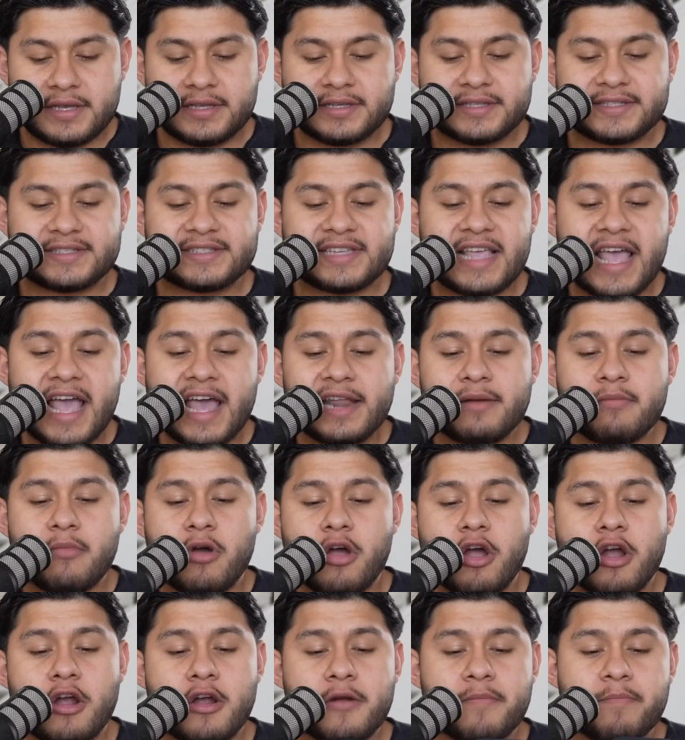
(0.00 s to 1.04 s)

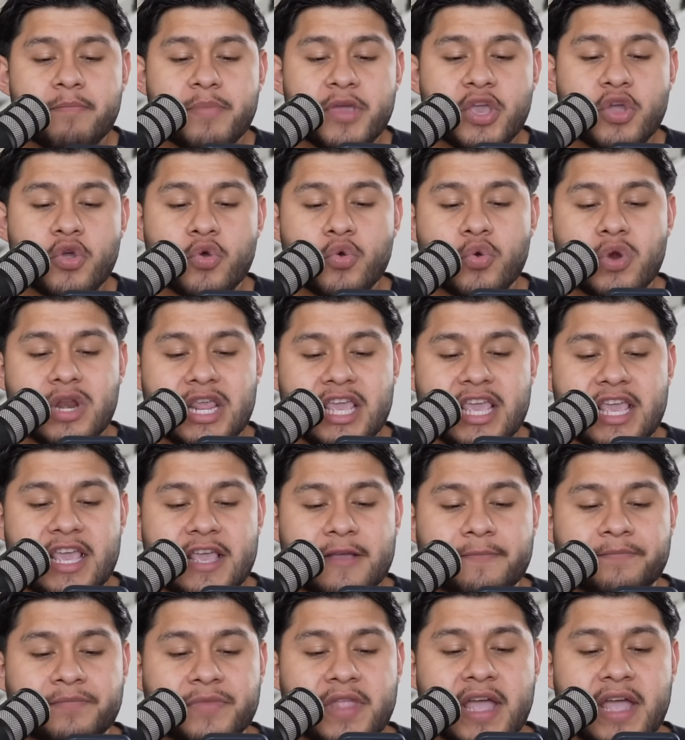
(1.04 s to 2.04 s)
Sanmar Beauty.